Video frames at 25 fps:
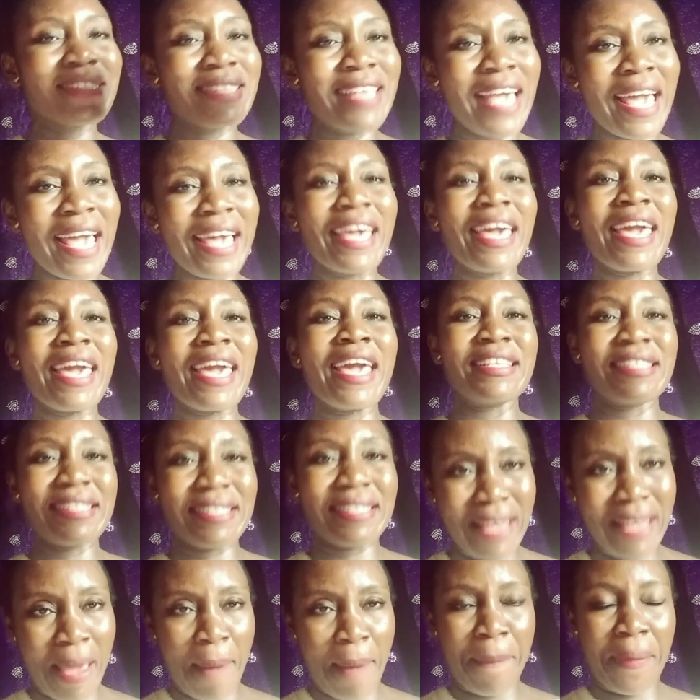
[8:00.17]
take a
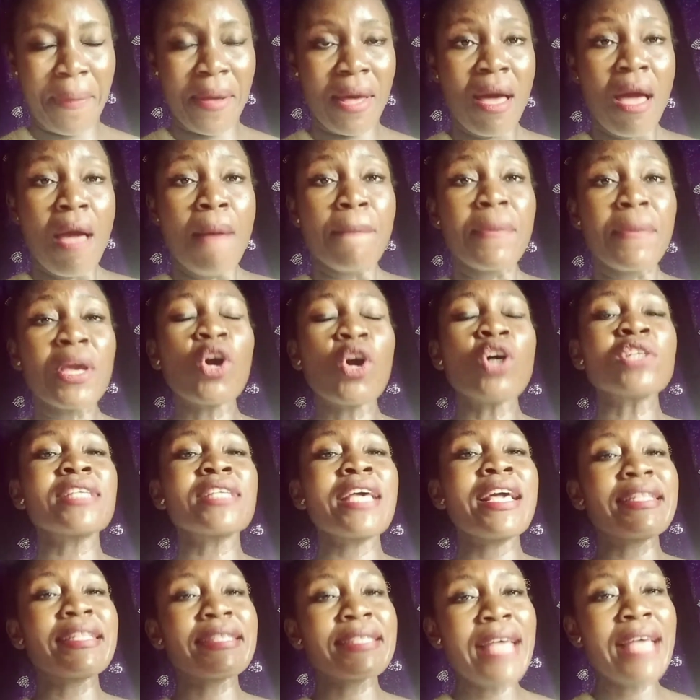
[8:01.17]
step, because
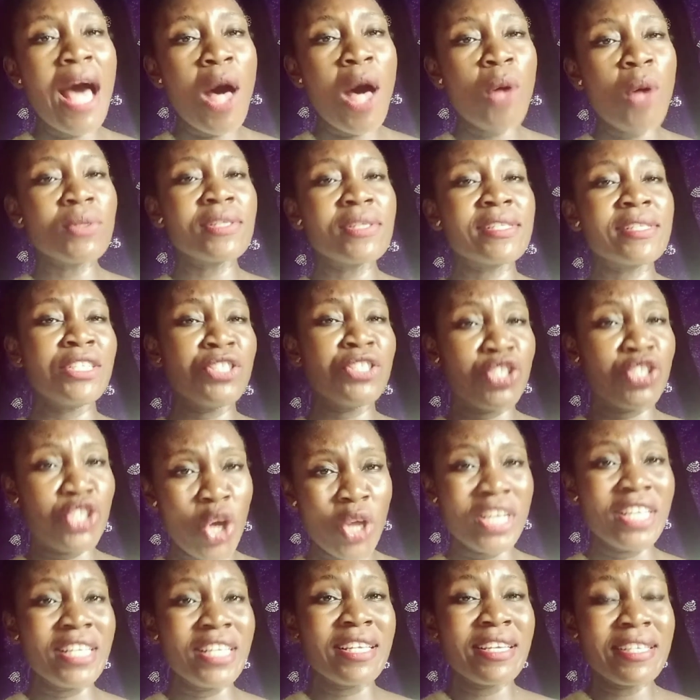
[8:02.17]
1,000
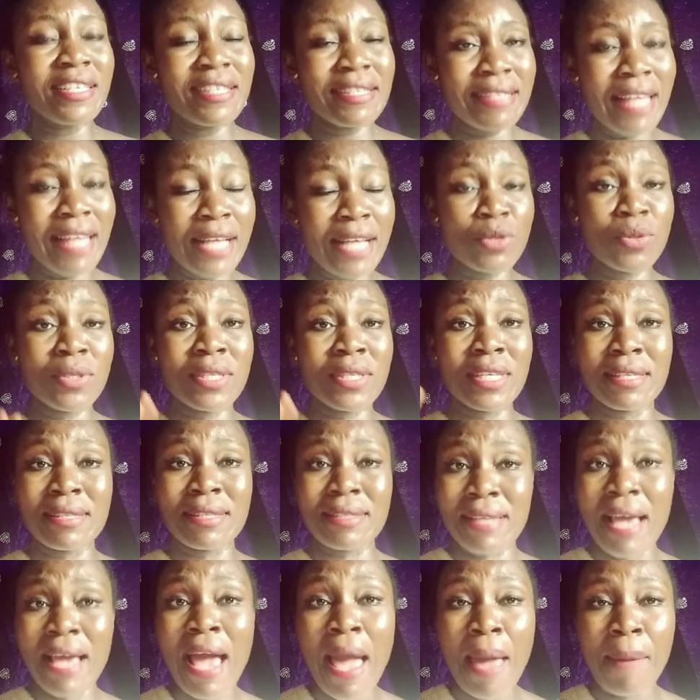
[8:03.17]
journeys start with a
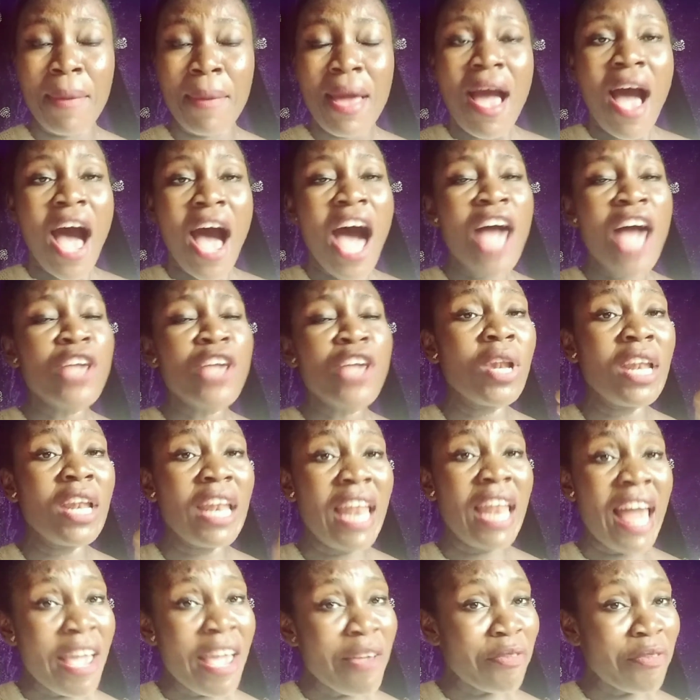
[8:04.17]
step, and your
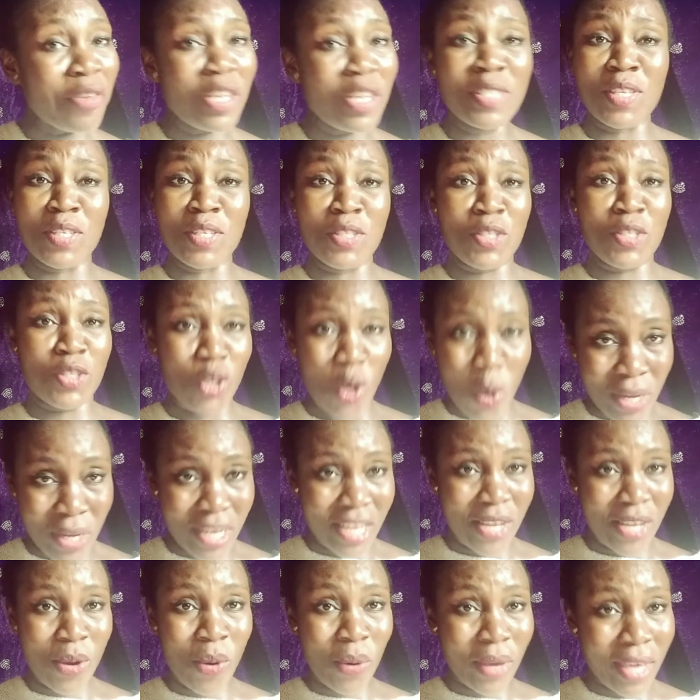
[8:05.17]
life is a
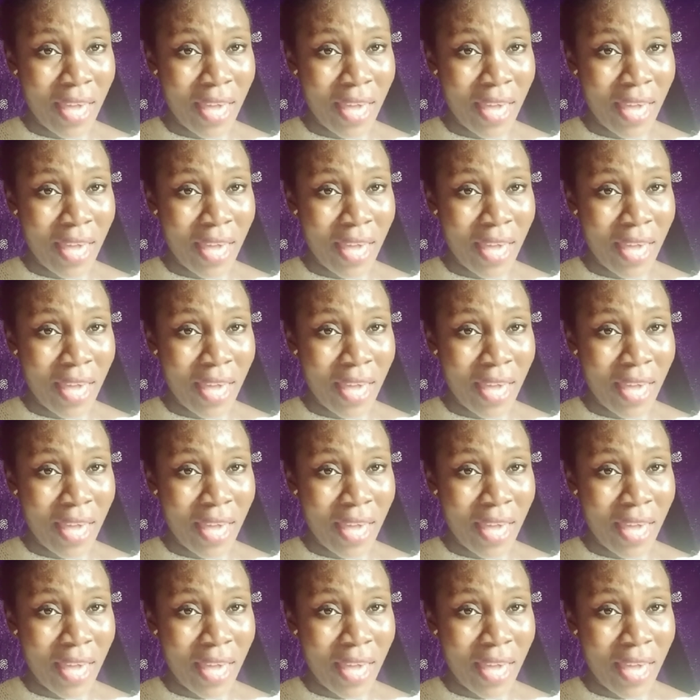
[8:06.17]
journey,